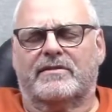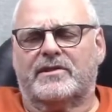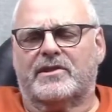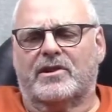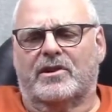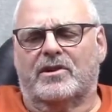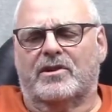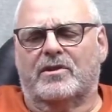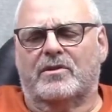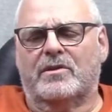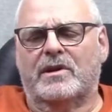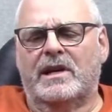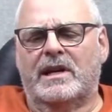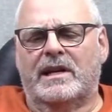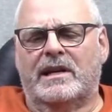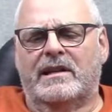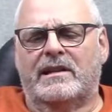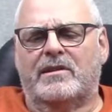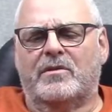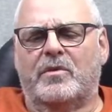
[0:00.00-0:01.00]
So
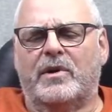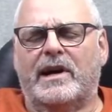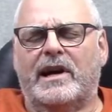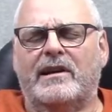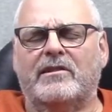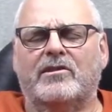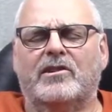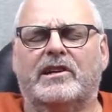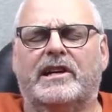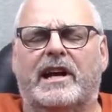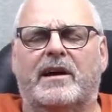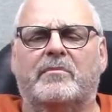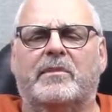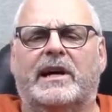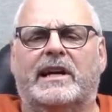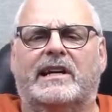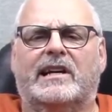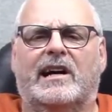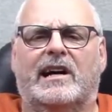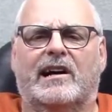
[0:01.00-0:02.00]
the way I look at
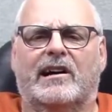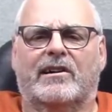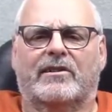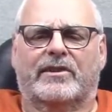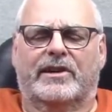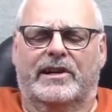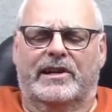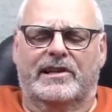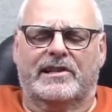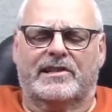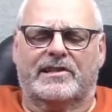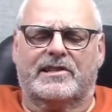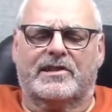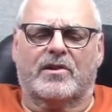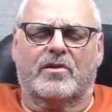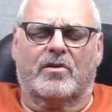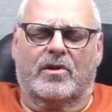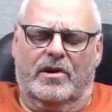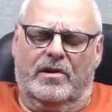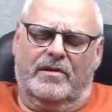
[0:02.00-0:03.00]
my car is,
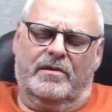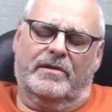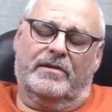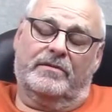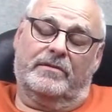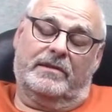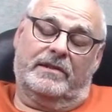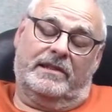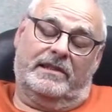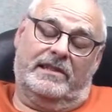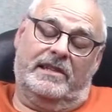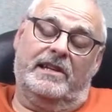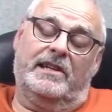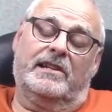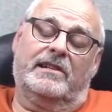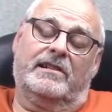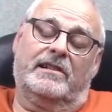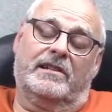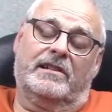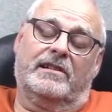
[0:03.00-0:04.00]
or
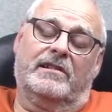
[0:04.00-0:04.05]
did